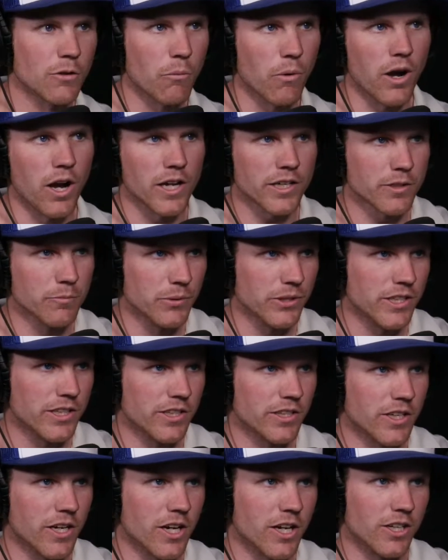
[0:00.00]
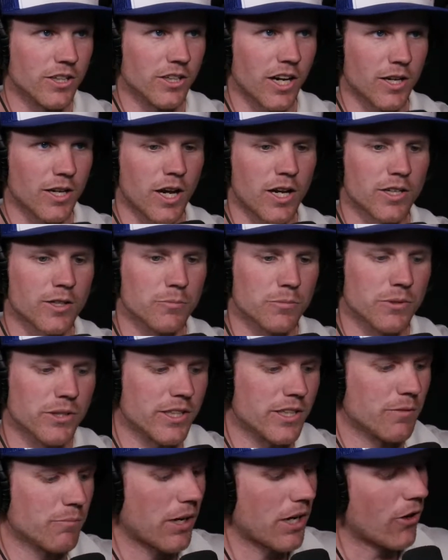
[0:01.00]
Well, I completed I
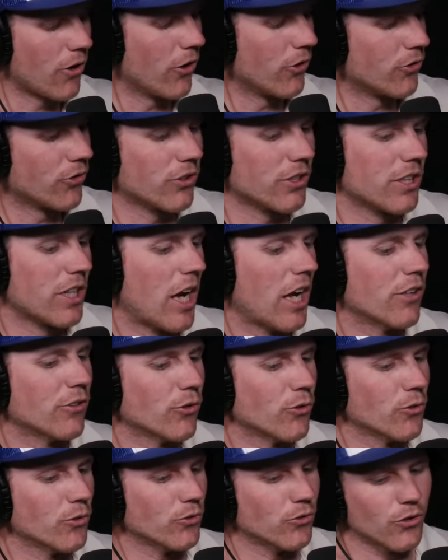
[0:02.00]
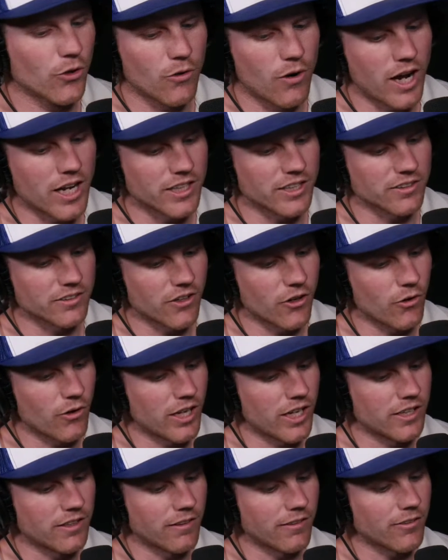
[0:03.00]
completed biology in high school, so I can go
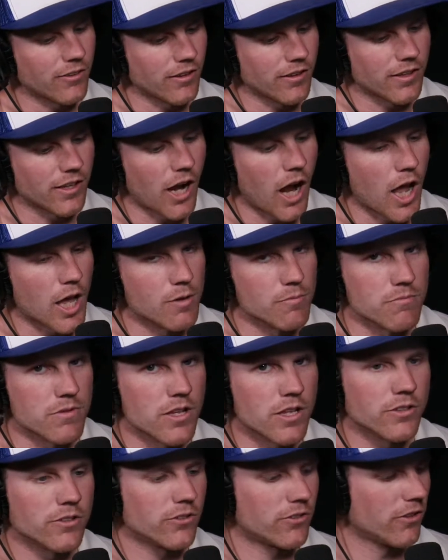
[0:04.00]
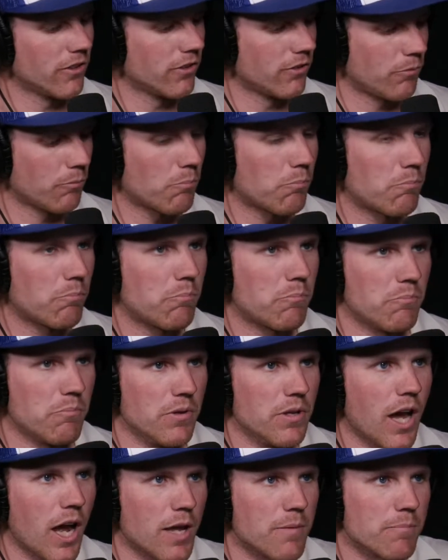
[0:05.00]
ahead and say that I
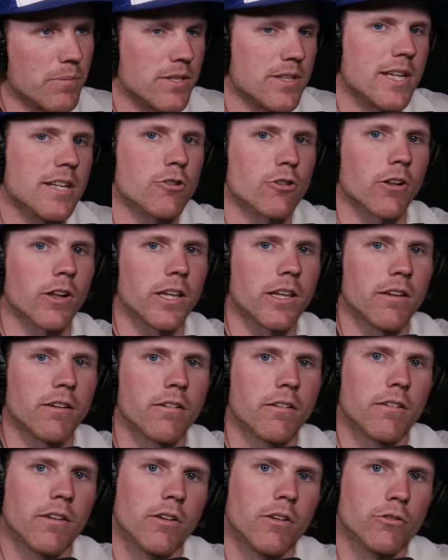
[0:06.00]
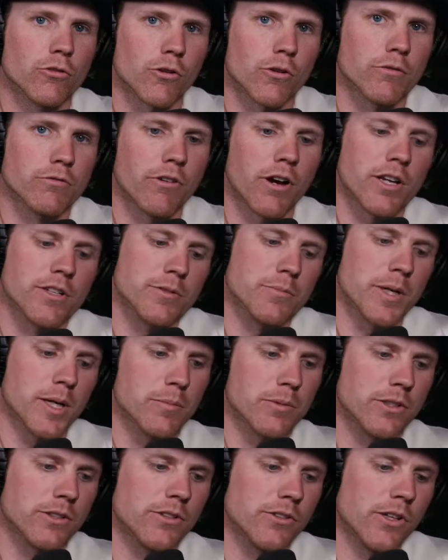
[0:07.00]
am potentially certified to be
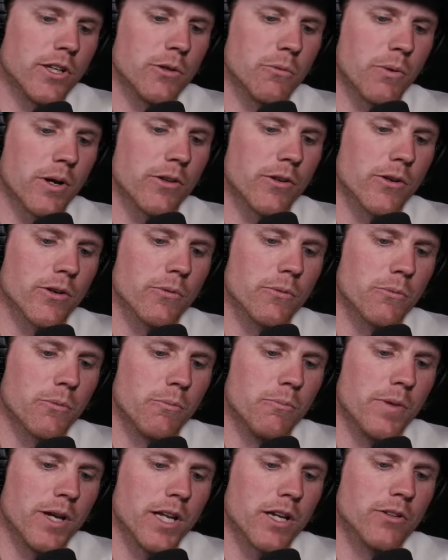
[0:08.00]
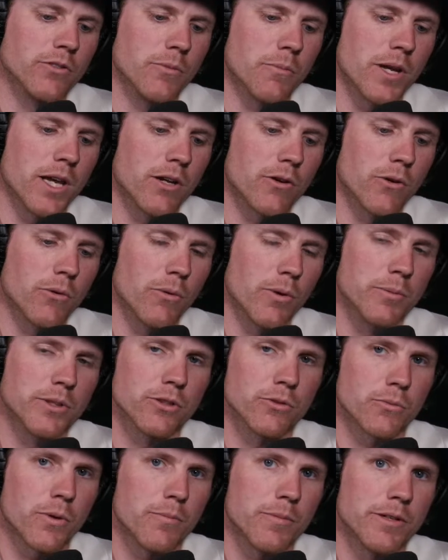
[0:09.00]
able to say whether a man is a man or a woman
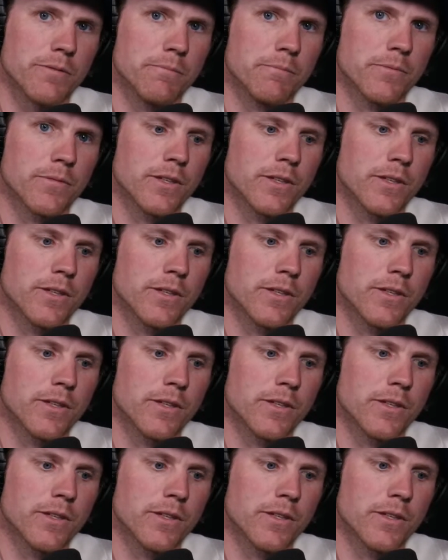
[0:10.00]
is a woman.